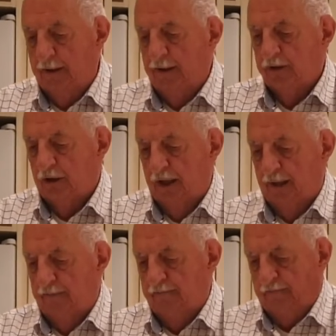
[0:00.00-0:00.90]
So
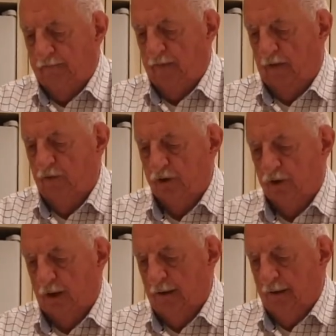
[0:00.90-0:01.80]
now I've just
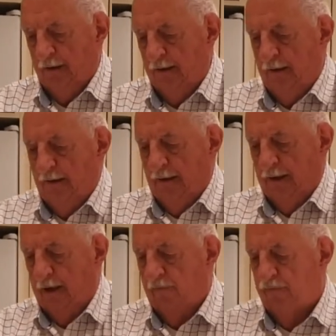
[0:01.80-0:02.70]
got to
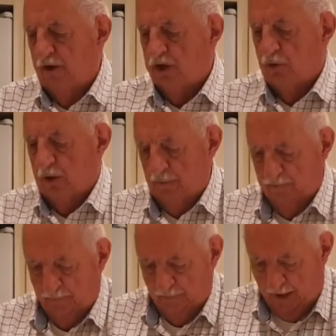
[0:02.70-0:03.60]
get a fresh
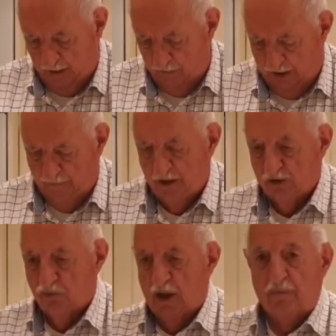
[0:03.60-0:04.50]
one, and we have this
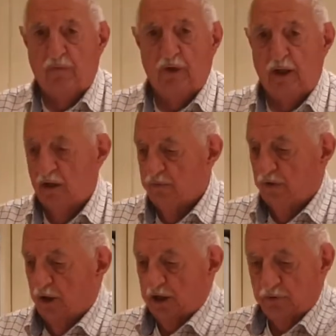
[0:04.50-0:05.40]
wonderful little
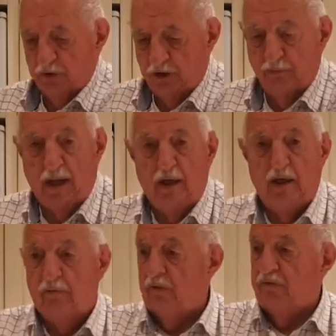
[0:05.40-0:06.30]
device which you may
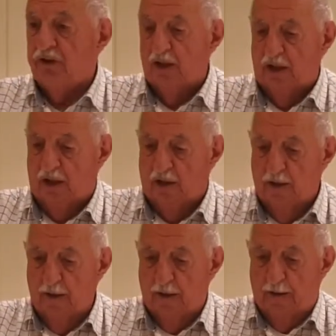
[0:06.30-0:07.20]
never have seen.
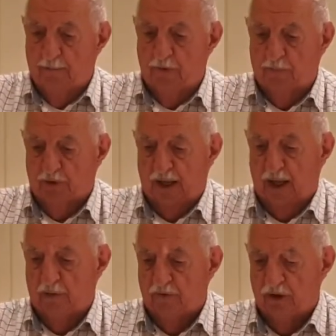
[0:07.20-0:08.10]
You put that
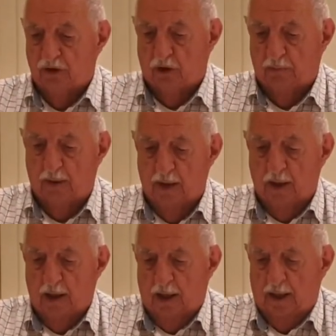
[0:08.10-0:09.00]
over the top,
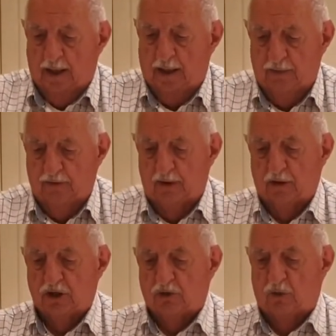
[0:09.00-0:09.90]
you go
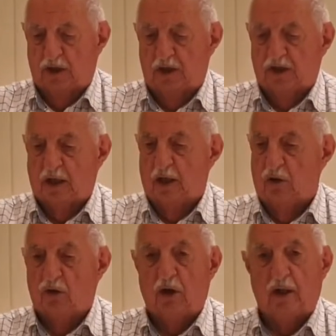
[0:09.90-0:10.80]
squeeze, and
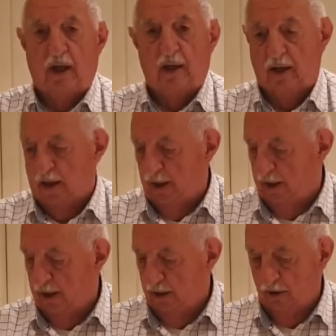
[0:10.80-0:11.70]
look at
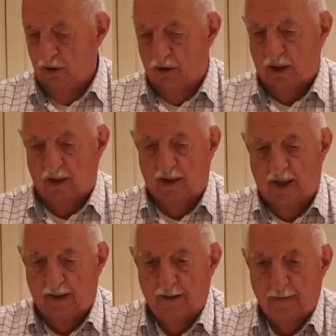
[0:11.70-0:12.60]
that. Look at that.